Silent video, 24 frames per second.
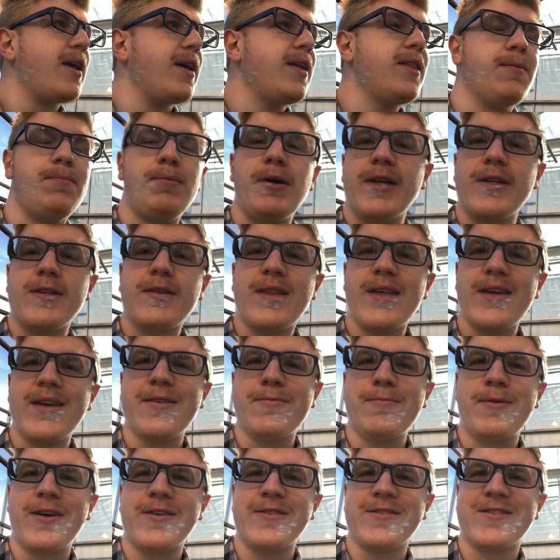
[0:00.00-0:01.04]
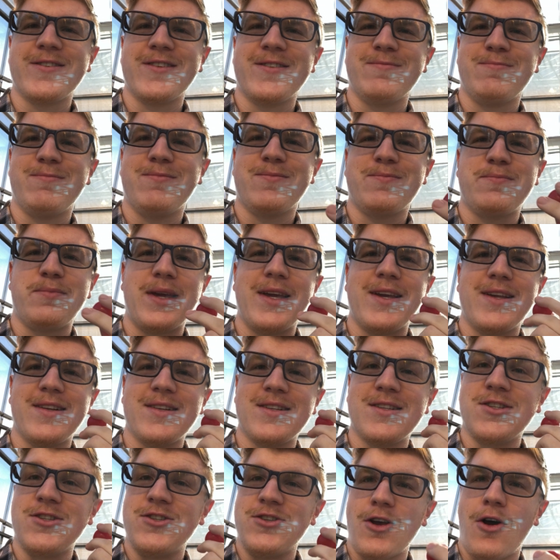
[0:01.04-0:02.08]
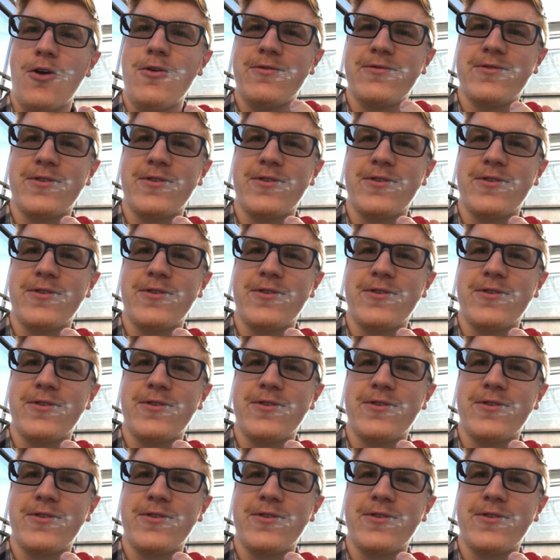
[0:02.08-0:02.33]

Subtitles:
And the best thing about them being so